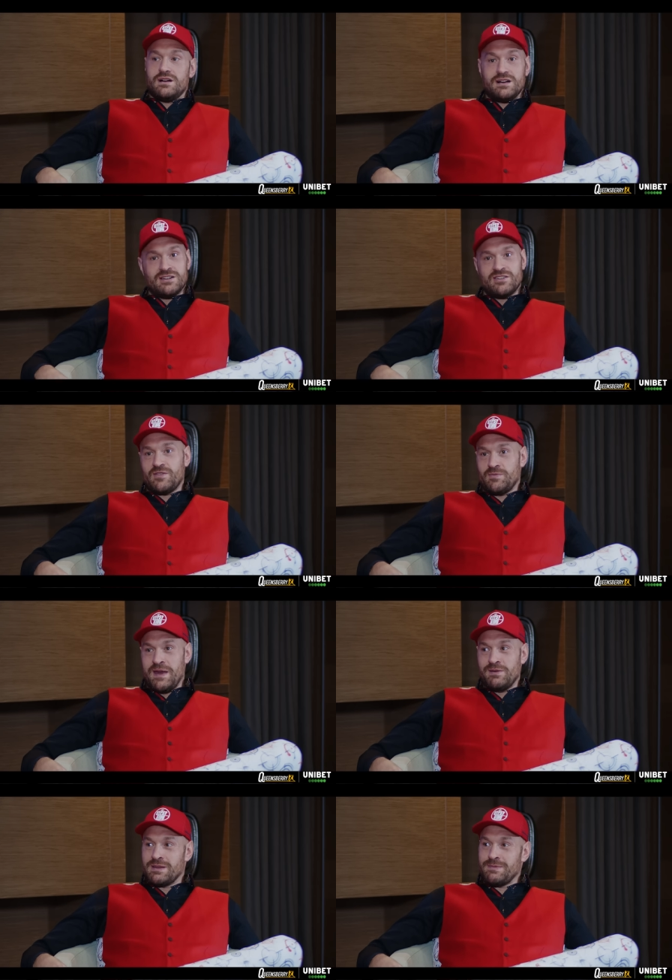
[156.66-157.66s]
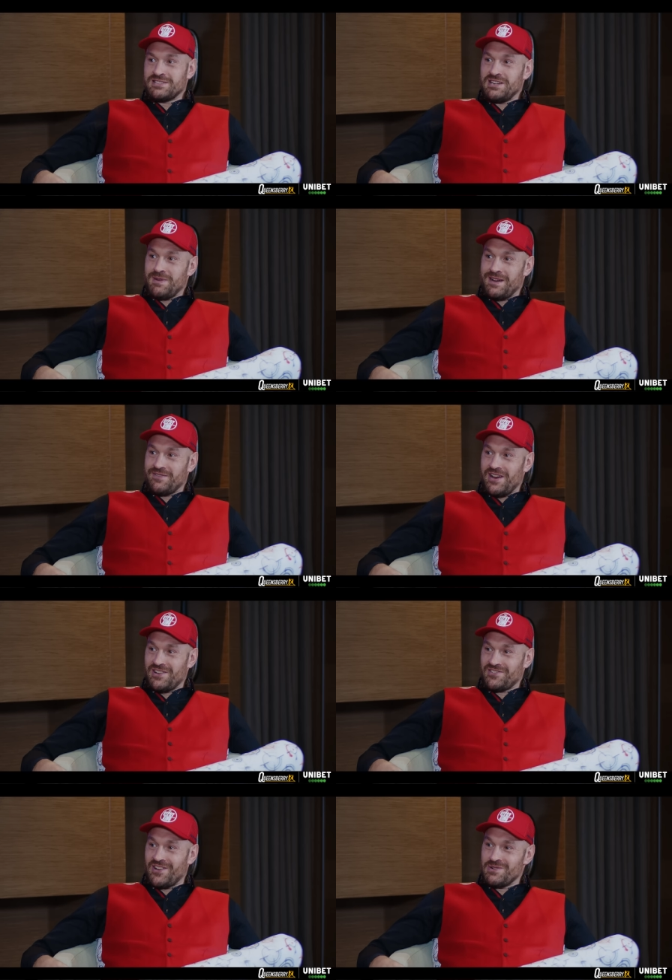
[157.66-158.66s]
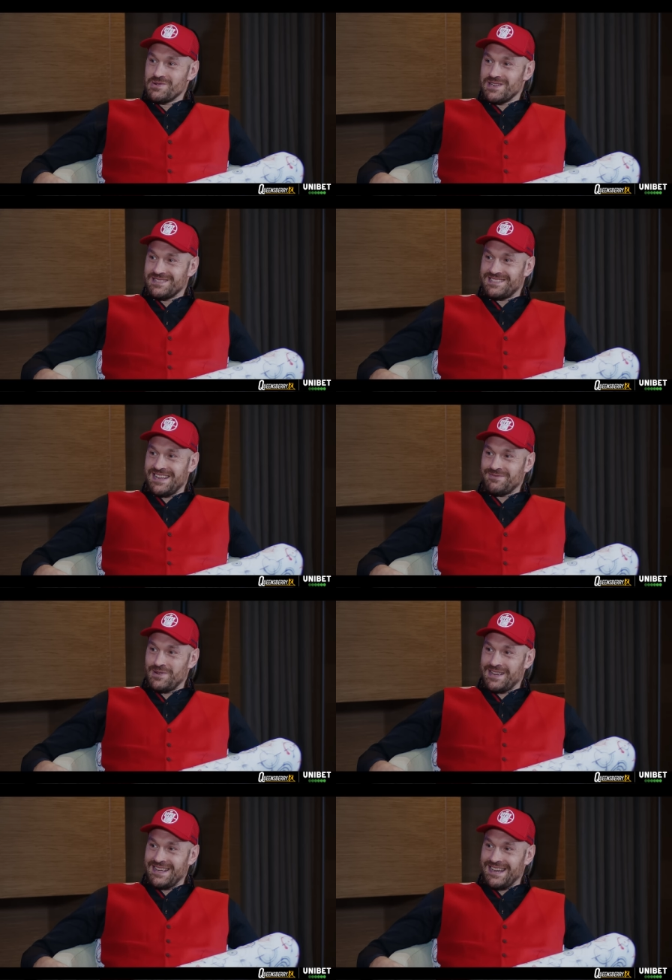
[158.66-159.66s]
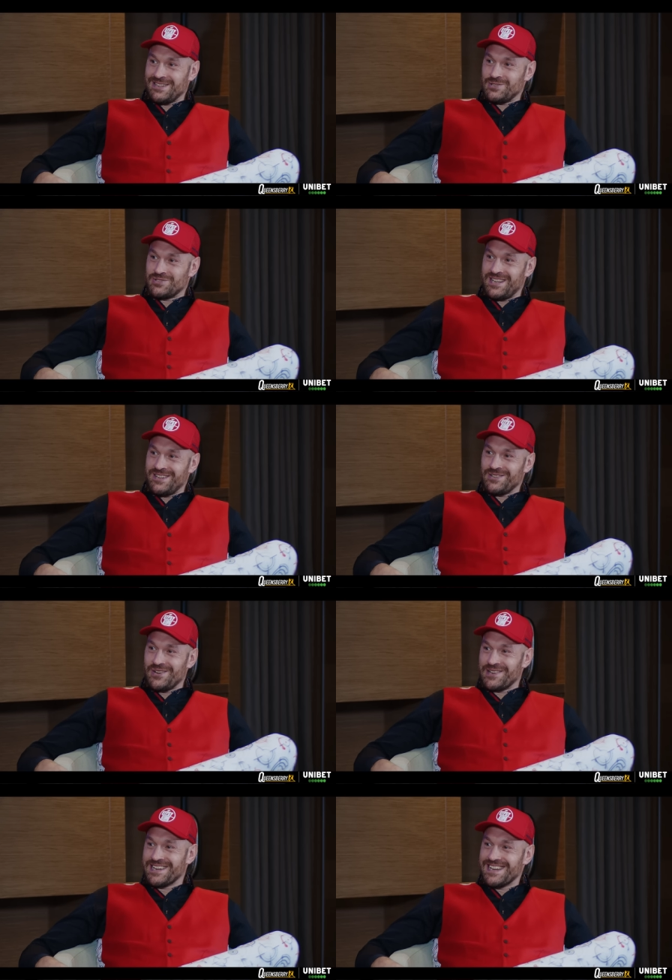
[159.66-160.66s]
I've got to speak with the magic man first, though, see if we can get a good deal going.